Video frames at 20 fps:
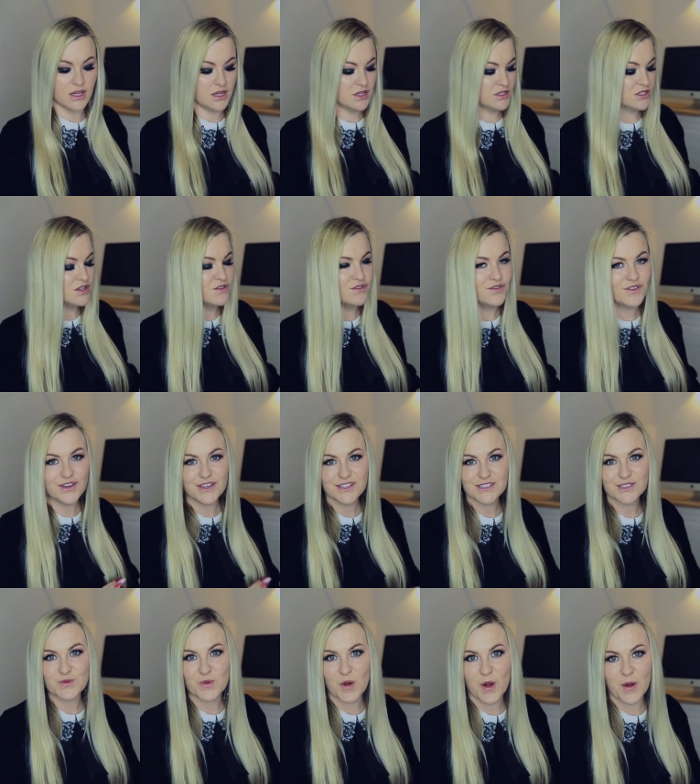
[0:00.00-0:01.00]
So the
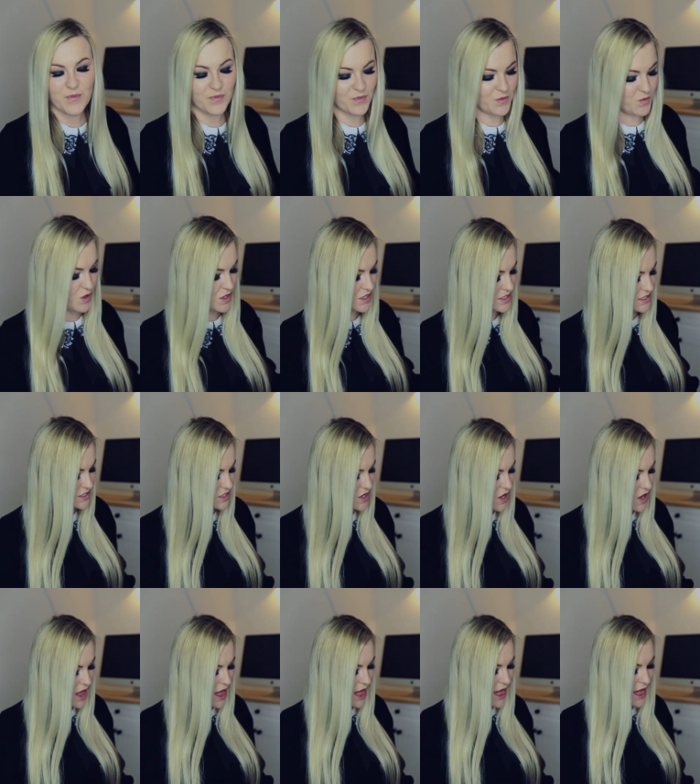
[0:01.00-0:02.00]
first one, we're going to
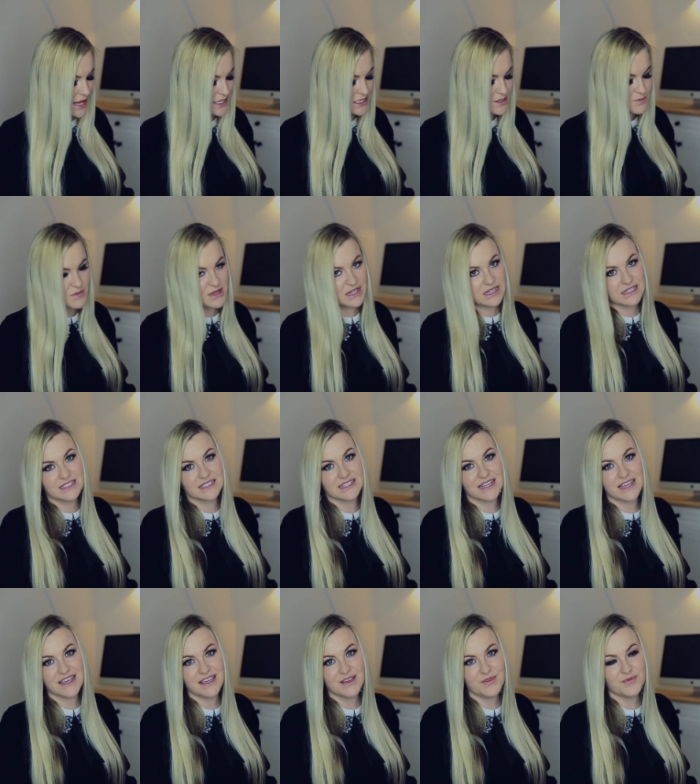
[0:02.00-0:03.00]
start at middle
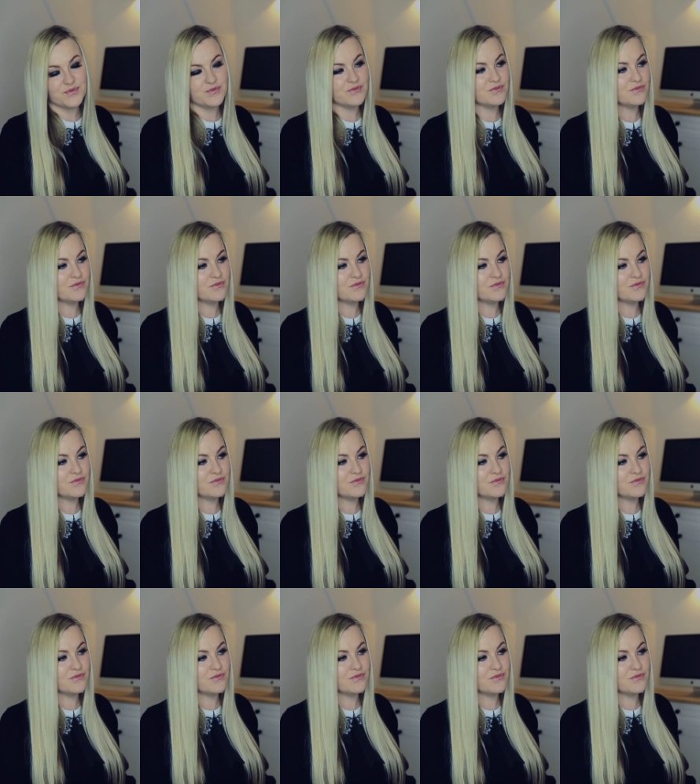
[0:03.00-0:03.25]
C.